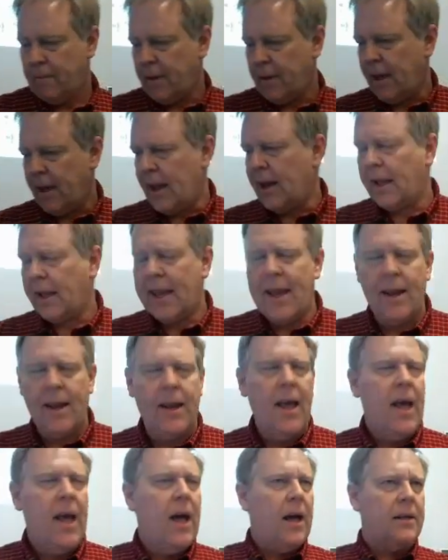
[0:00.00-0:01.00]
and again,
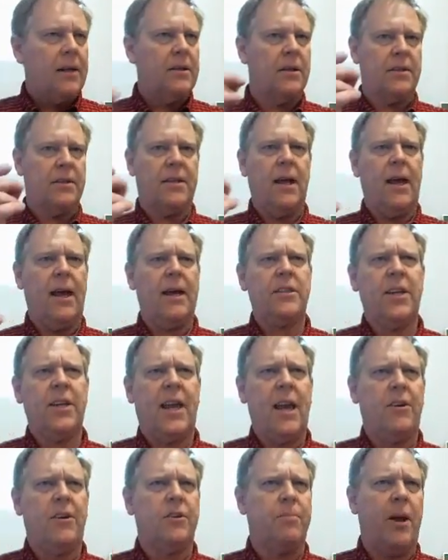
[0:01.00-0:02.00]

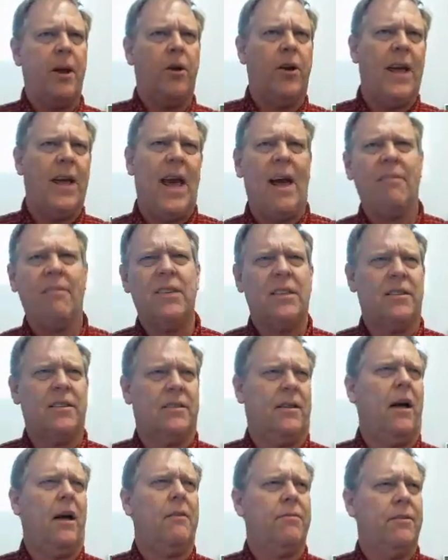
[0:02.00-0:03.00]
educators may already have this
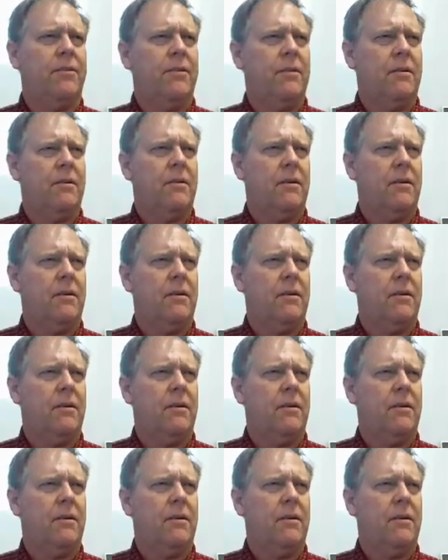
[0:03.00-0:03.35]
stuff.